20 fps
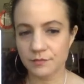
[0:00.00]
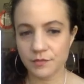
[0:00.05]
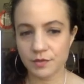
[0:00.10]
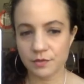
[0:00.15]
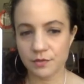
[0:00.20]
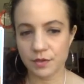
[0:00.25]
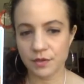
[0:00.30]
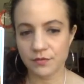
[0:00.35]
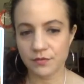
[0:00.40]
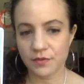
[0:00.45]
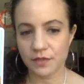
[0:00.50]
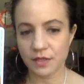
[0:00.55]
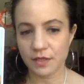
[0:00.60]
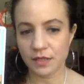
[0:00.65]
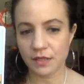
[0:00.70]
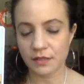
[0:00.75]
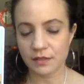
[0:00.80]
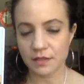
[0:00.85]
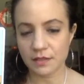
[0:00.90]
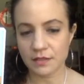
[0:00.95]
Do I feel
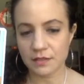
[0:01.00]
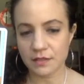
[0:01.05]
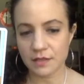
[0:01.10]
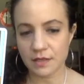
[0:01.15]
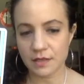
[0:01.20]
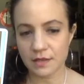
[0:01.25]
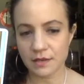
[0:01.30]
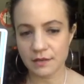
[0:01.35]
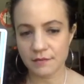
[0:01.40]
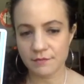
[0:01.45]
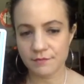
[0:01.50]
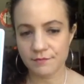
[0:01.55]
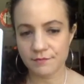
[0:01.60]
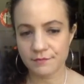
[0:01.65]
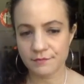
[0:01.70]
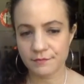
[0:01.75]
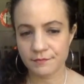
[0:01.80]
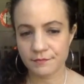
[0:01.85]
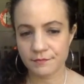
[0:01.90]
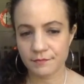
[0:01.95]
like this king?
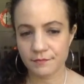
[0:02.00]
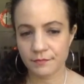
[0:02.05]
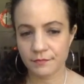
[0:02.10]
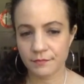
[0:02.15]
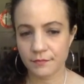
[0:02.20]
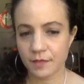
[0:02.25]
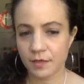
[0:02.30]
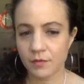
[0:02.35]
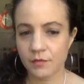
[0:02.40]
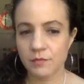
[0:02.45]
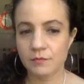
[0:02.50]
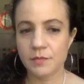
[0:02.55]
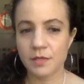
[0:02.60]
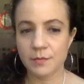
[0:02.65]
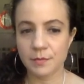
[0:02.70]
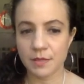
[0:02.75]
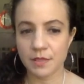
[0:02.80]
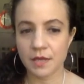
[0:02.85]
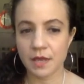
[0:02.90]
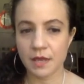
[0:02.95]
Or
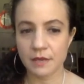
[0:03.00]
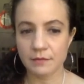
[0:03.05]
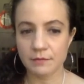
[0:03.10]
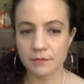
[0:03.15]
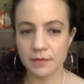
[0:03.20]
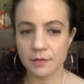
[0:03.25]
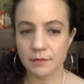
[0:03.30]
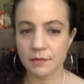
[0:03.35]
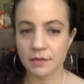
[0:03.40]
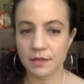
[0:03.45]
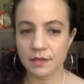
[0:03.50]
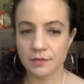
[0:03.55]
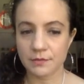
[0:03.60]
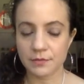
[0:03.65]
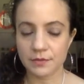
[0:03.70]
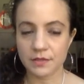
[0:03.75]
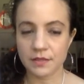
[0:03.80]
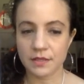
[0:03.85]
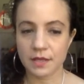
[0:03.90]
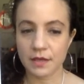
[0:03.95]
maybe not. Maybe that's
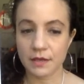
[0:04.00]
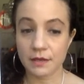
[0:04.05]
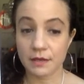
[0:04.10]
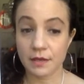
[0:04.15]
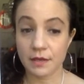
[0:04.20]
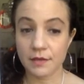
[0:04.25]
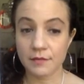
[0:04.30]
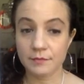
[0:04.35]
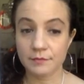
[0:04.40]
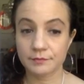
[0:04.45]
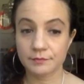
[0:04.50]
what's lacking.